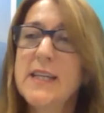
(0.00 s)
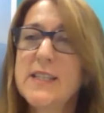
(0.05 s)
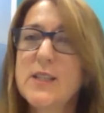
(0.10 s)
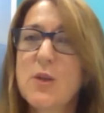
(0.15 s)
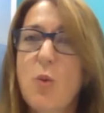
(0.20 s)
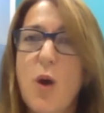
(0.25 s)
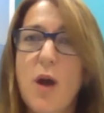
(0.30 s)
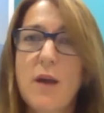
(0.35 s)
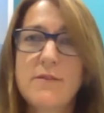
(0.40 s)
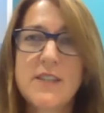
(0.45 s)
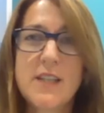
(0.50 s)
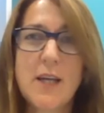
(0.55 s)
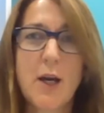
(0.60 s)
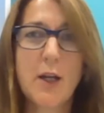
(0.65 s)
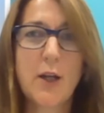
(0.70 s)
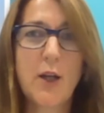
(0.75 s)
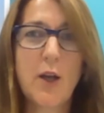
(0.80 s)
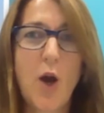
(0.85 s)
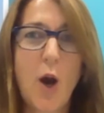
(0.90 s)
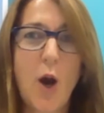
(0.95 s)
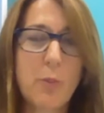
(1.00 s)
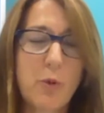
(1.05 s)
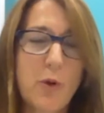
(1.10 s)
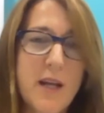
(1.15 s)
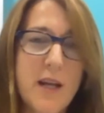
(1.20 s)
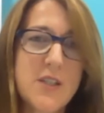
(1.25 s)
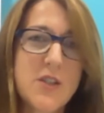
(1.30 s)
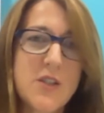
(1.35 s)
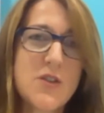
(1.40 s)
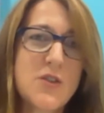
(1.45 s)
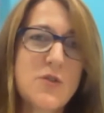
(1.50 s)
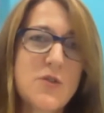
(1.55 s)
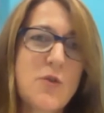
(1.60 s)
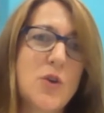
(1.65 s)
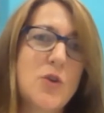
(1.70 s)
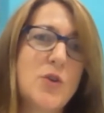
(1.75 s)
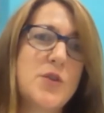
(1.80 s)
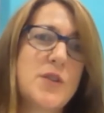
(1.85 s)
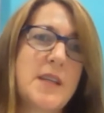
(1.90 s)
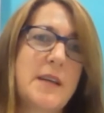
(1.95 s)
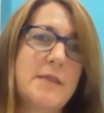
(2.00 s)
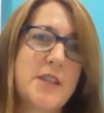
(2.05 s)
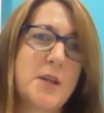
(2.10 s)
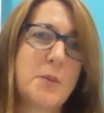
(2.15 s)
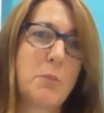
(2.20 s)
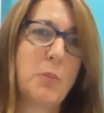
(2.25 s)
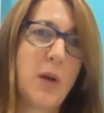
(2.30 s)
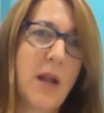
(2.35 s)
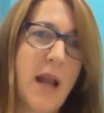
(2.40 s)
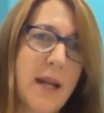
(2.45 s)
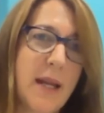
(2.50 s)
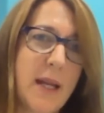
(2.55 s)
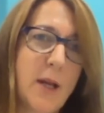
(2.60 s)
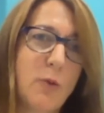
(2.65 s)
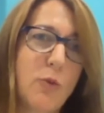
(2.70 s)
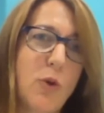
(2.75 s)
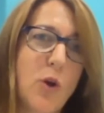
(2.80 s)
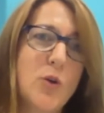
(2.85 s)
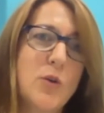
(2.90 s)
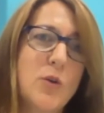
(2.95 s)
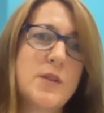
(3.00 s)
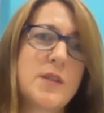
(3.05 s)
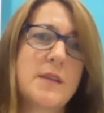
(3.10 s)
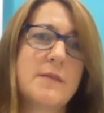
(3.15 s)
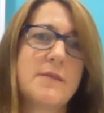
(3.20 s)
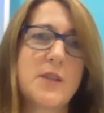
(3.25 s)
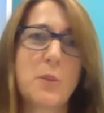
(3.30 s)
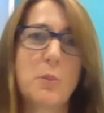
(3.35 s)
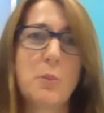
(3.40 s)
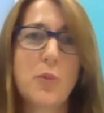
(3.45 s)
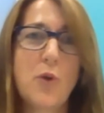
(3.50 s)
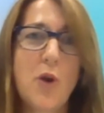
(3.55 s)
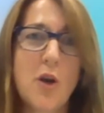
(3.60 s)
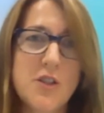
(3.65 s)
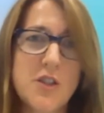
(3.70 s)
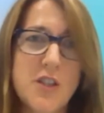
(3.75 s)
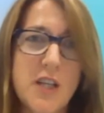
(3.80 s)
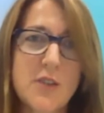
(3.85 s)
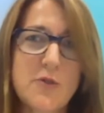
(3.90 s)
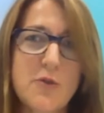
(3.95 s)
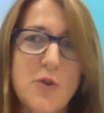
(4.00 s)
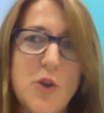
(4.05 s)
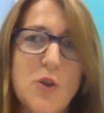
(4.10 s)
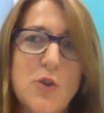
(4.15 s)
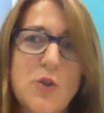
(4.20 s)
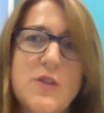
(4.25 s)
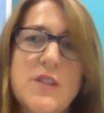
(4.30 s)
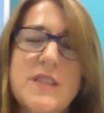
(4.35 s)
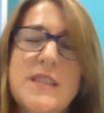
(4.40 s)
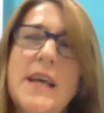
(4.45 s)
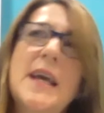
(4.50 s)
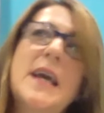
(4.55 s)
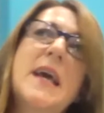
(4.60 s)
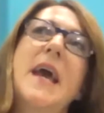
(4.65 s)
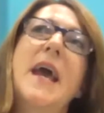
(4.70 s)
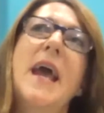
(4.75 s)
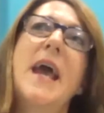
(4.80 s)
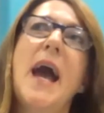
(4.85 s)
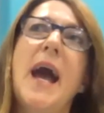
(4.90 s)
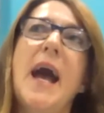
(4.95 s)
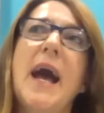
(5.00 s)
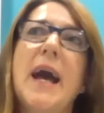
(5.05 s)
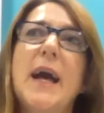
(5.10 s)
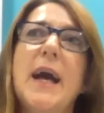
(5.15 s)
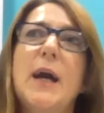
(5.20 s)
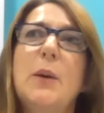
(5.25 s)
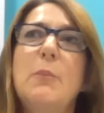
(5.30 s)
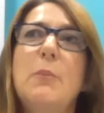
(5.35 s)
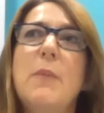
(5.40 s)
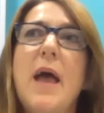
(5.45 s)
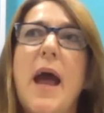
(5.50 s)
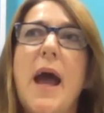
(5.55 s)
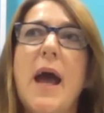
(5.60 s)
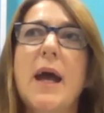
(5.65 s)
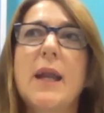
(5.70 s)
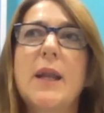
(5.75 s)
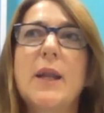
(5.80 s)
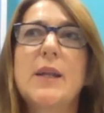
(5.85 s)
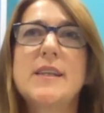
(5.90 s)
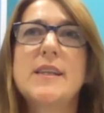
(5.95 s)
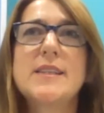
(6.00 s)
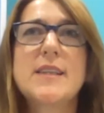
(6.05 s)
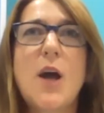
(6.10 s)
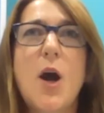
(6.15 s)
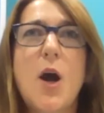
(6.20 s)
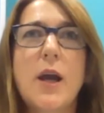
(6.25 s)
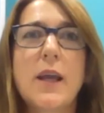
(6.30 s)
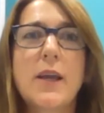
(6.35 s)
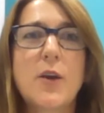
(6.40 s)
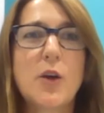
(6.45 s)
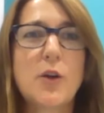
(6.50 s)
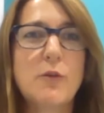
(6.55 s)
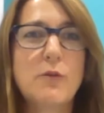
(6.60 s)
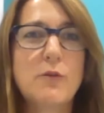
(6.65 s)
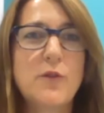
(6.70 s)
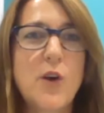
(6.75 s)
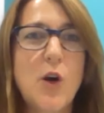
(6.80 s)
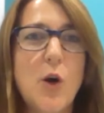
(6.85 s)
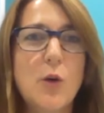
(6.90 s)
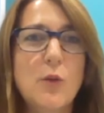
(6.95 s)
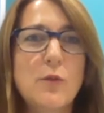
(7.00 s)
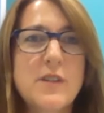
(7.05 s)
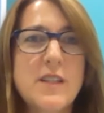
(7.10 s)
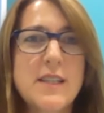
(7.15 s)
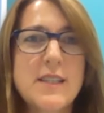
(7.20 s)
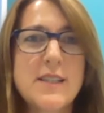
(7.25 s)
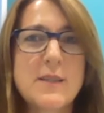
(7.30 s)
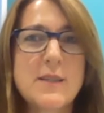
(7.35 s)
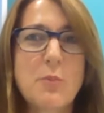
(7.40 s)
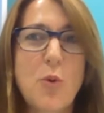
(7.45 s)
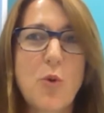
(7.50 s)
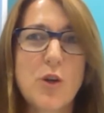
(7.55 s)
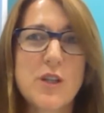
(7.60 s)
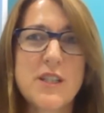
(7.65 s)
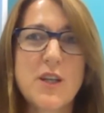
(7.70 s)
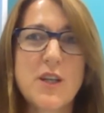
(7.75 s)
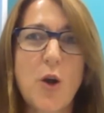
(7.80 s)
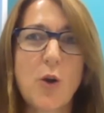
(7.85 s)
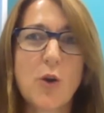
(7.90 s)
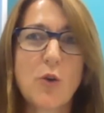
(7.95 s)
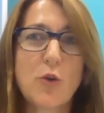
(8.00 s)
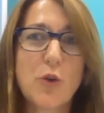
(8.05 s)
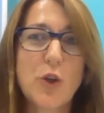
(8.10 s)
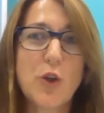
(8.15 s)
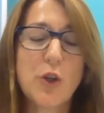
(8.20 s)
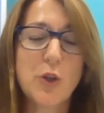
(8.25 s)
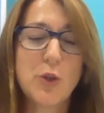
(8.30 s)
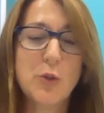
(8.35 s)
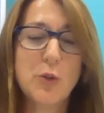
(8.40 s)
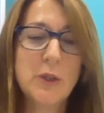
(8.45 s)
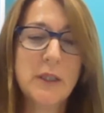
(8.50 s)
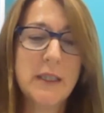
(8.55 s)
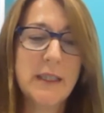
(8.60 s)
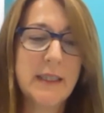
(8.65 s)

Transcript: I've done operations roles, I've done planning roles, I've done project roles, and I got involved in supporting our crew,